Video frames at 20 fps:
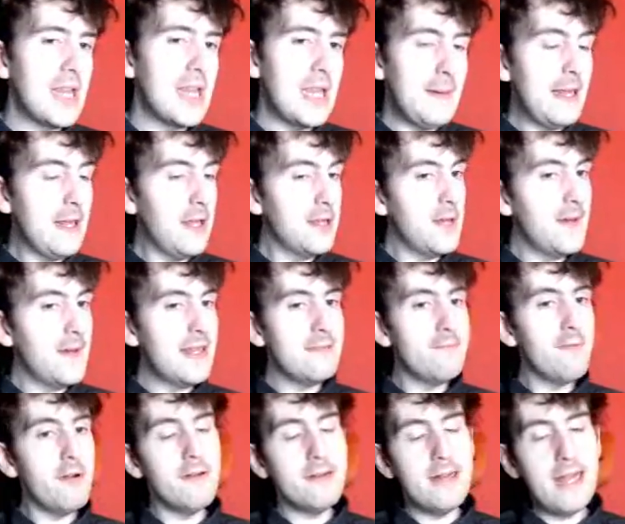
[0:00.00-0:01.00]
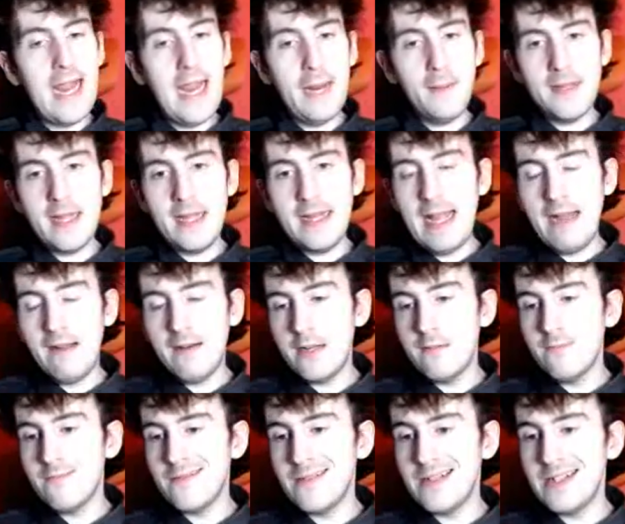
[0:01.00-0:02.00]
They may not know his real name, but they now
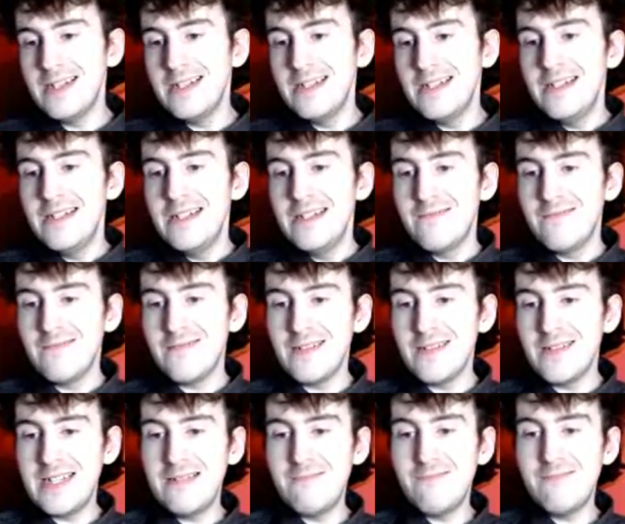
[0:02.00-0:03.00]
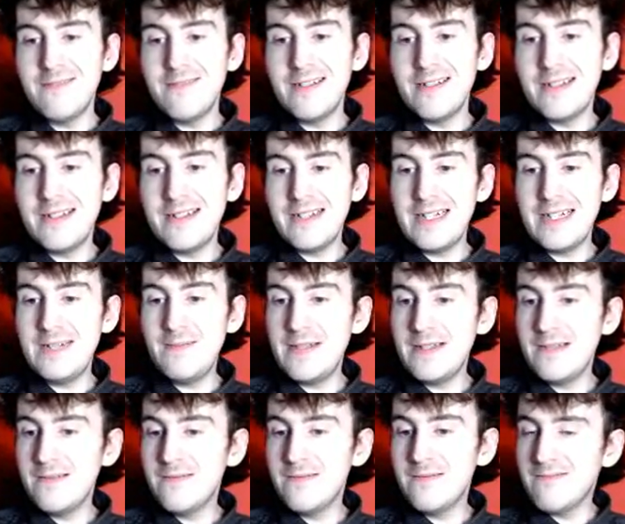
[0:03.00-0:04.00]
know what he's really there,
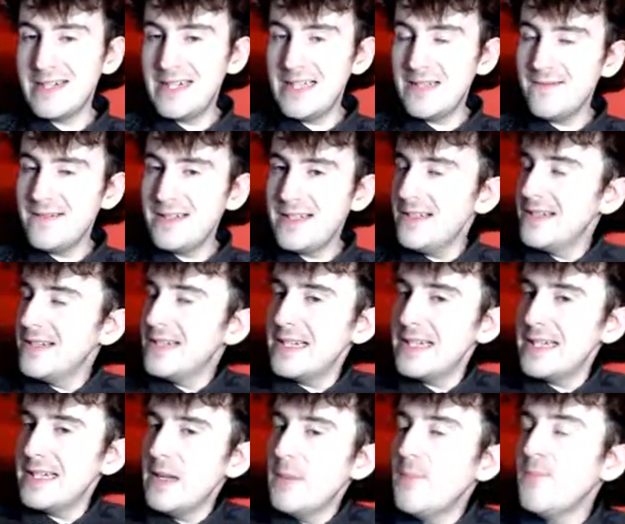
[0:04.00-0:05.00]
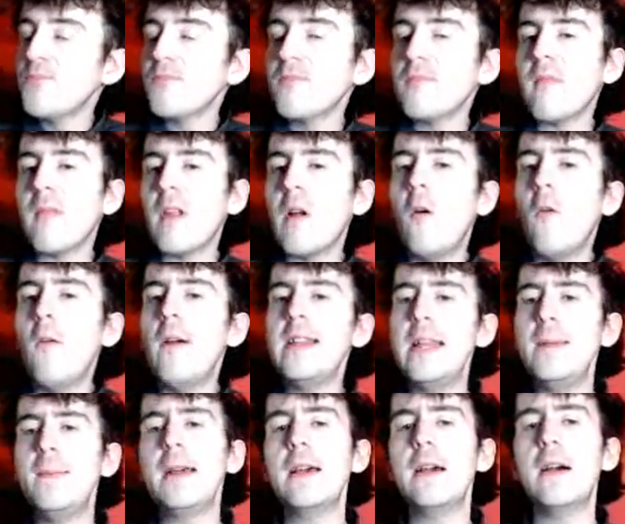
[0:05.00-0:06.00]
because why he's really there. Or
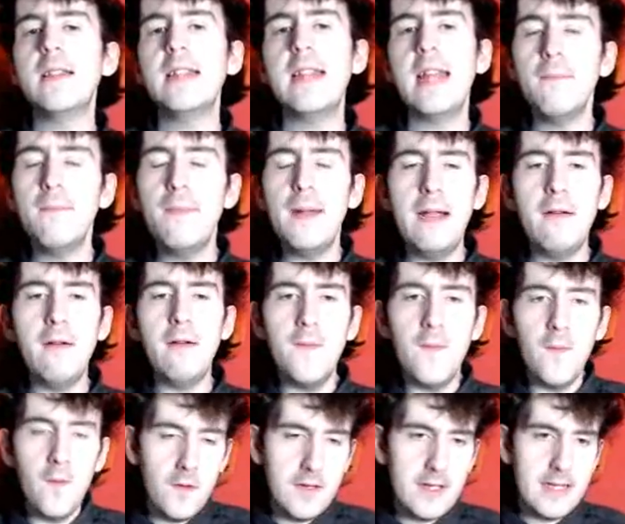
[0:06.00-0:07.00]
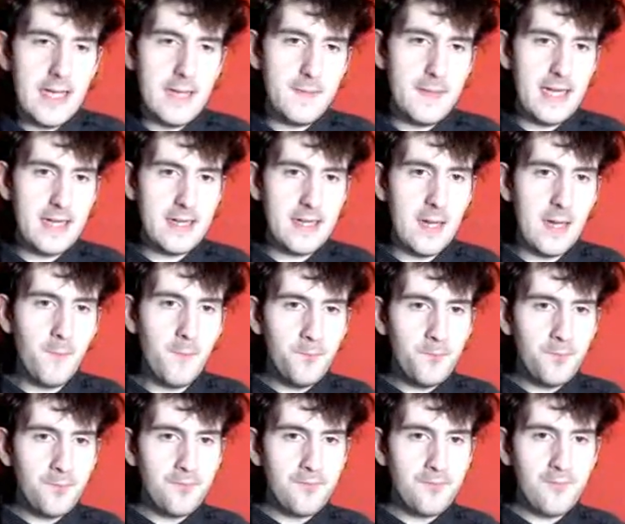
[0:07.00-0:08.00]
is it because the Imperial forces, particularly,
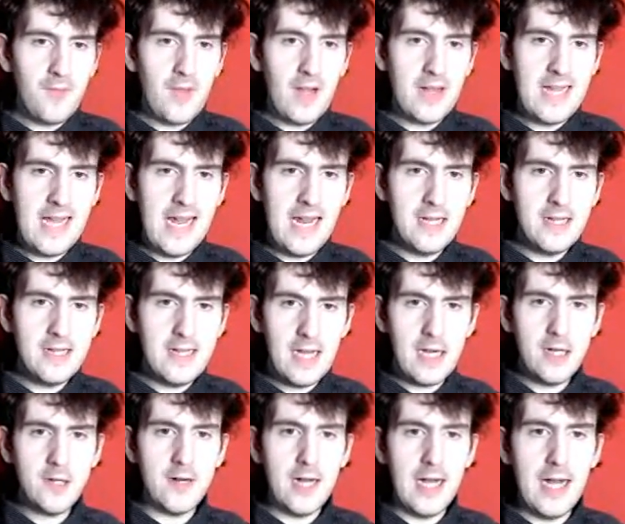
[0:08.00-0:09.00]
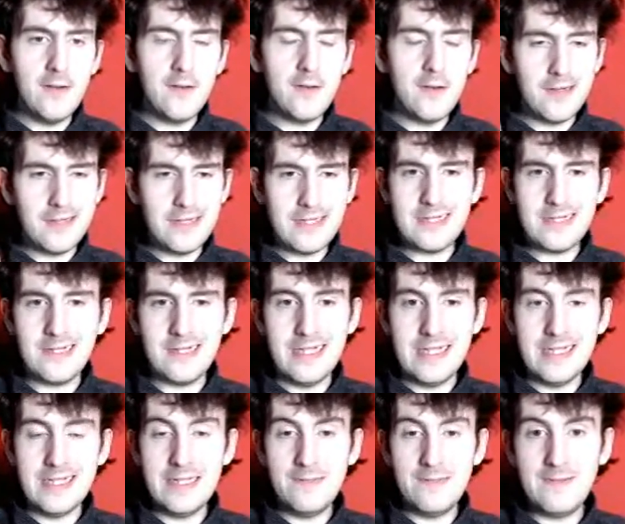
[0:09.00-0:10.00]
say, Deidre, not
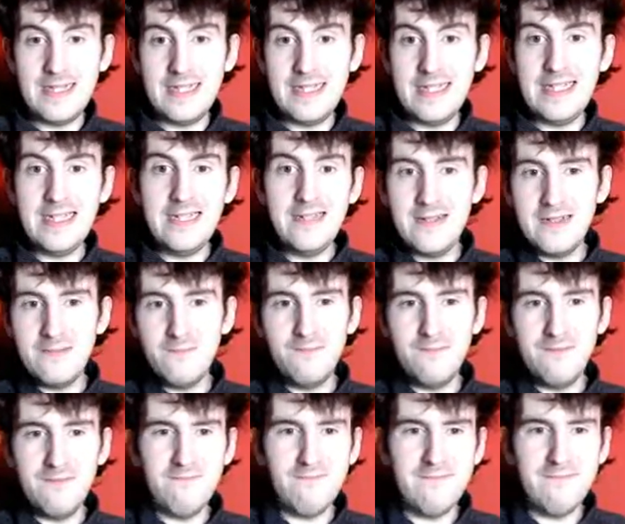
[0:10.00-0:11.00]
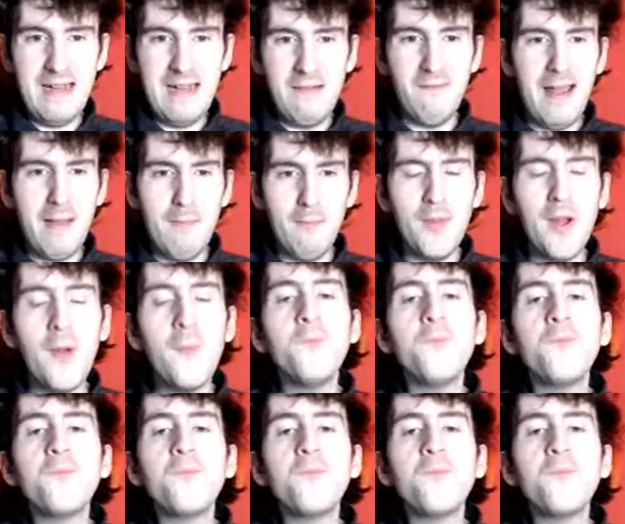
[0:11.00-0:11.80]
Karl, let's face it, he's a wimp.